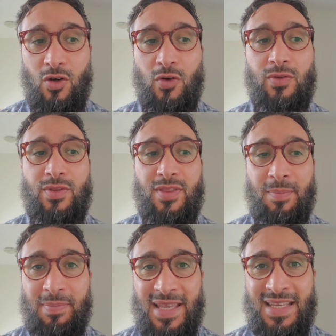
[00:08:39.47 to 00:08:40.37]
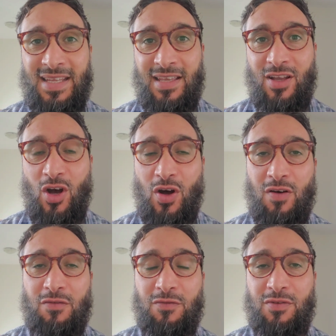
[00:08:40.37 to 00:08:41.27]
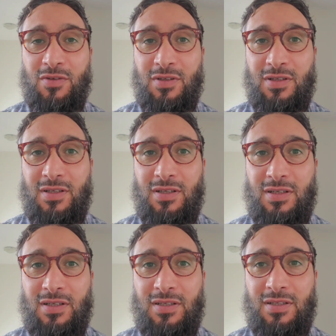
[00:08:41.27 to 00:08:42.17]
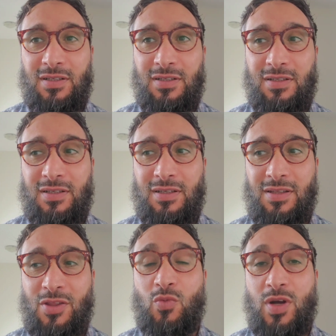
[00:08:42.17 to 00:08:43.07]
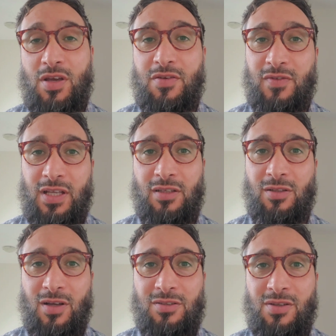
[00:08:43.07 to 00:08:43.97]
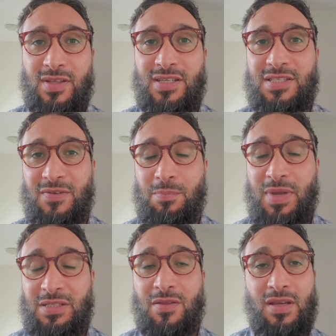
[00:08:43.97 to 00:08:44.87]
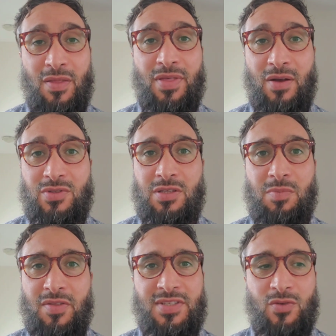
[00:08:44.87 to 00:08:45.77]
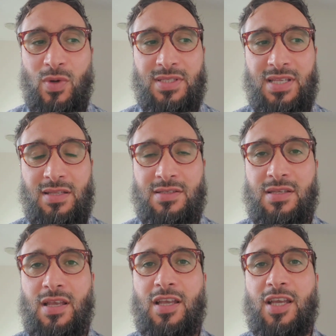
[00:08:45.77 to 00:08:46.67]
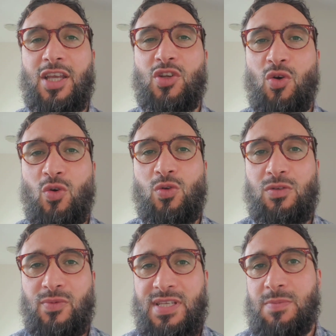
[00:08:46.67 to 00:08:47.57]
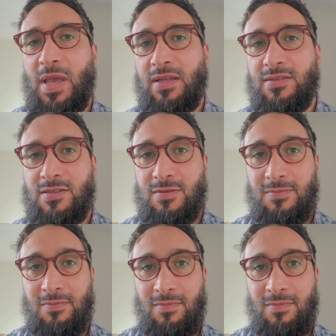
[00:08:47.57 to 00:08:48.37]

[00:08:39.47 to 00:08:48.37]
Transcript: on the meaning of uh, the worth of Laylatul Qadr that is better than a thousand months. In what sense? In all respects.